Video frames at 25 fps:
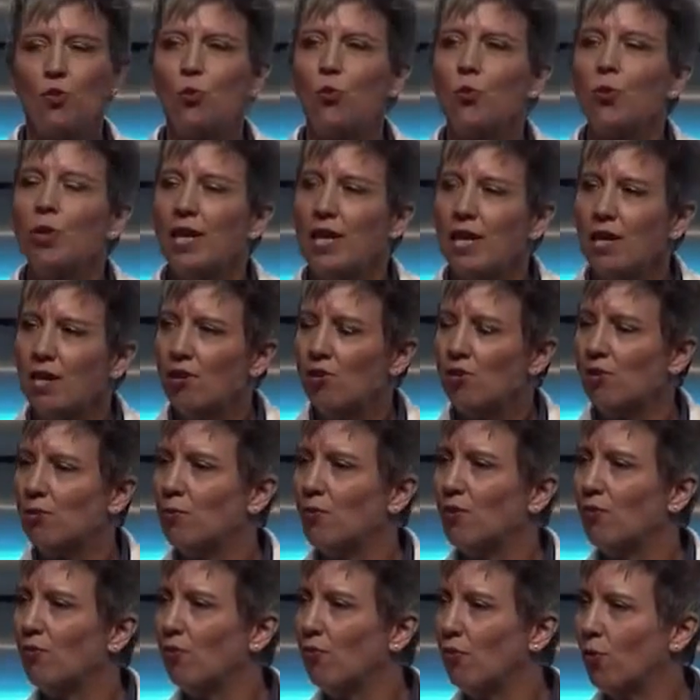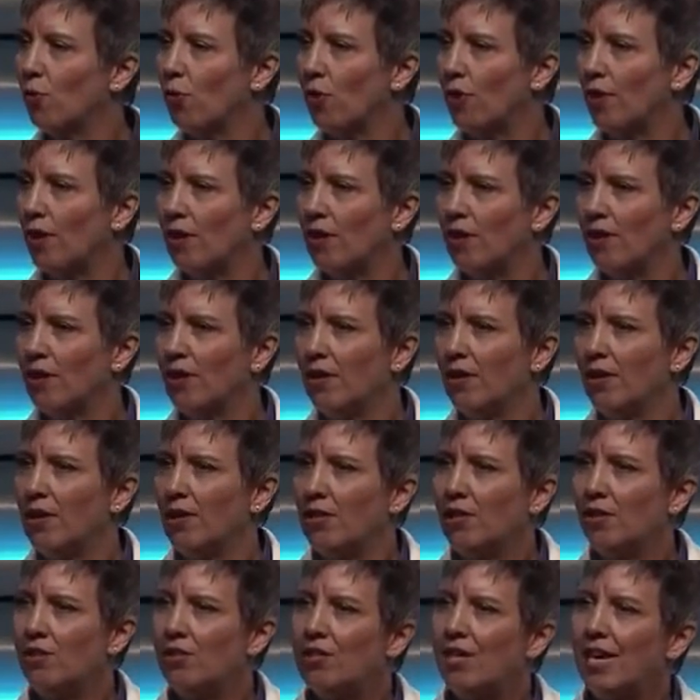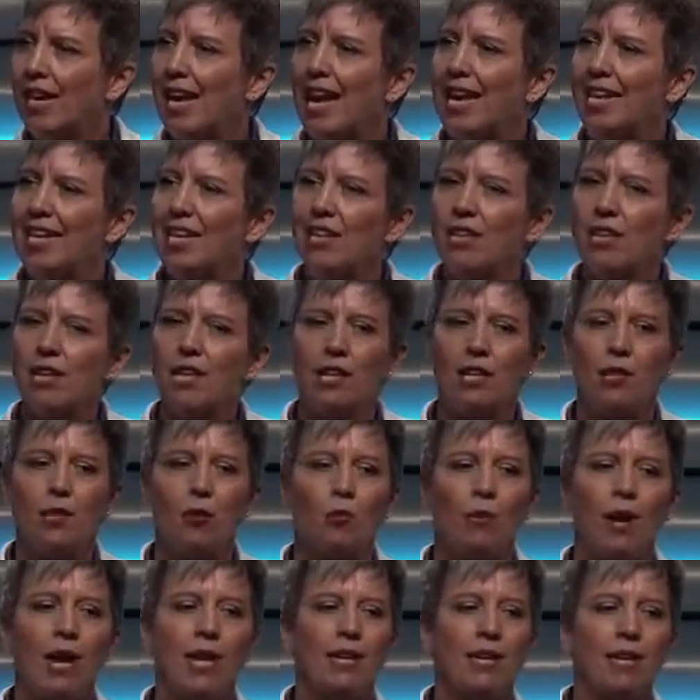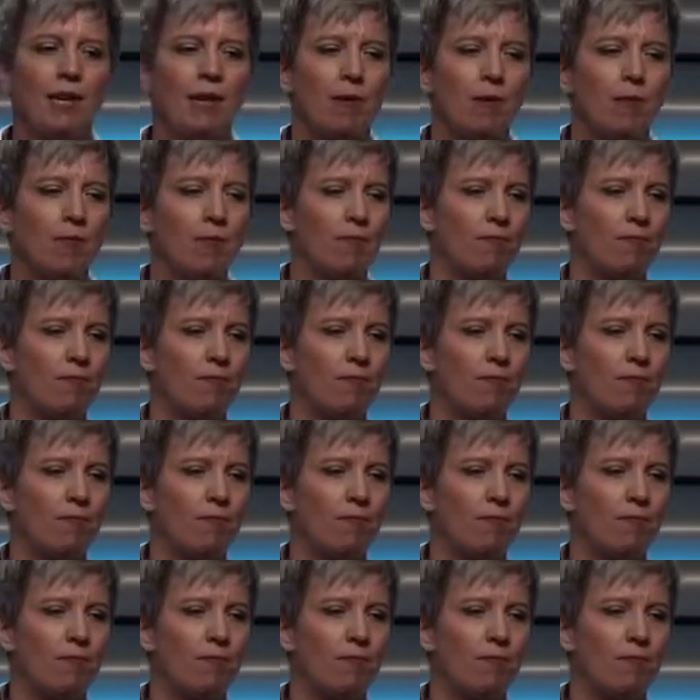3 years before you see anything in the retina.